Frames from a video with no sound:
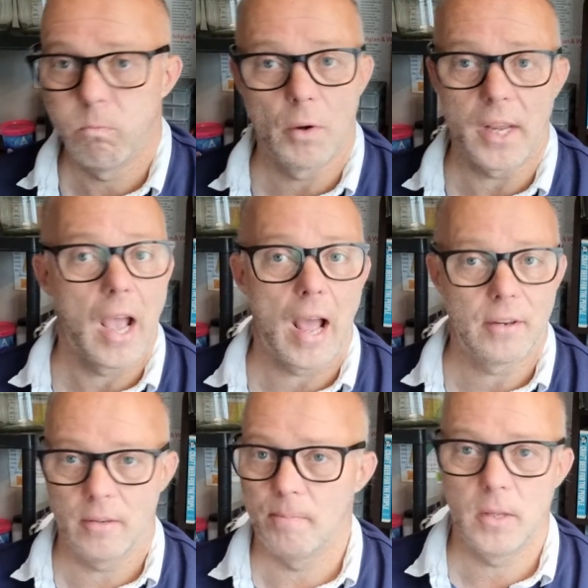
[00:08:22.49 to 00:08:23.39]
What he had,
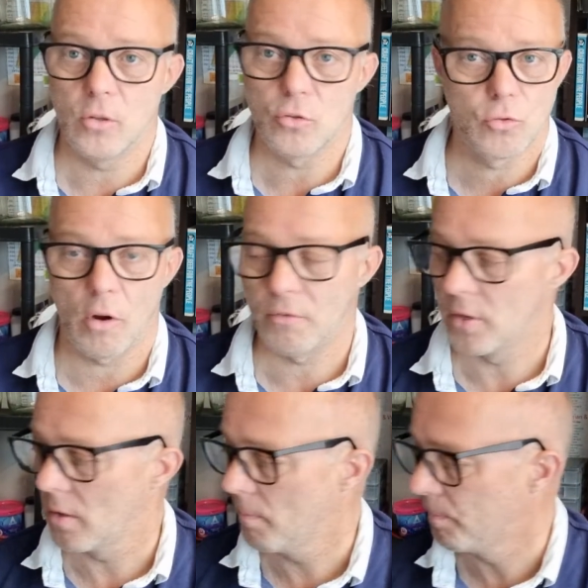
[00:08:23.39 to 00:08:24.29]
he just
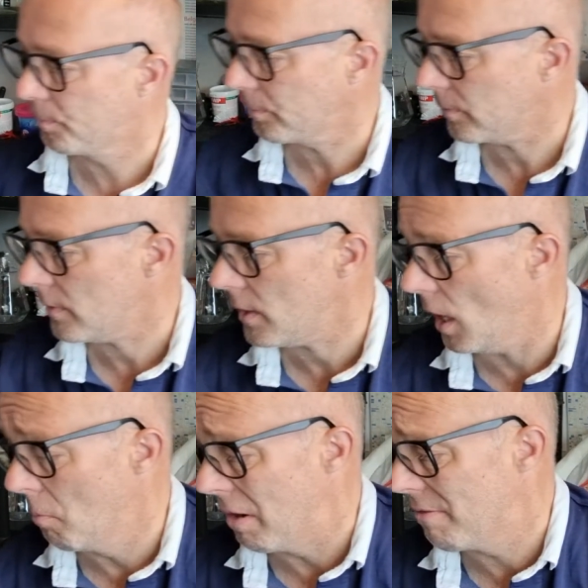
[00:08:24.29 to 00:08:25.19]
troughed in
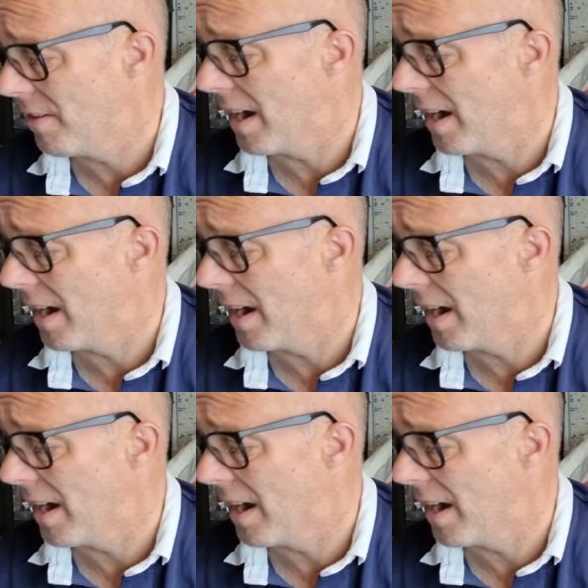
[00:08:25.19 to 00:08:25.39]
about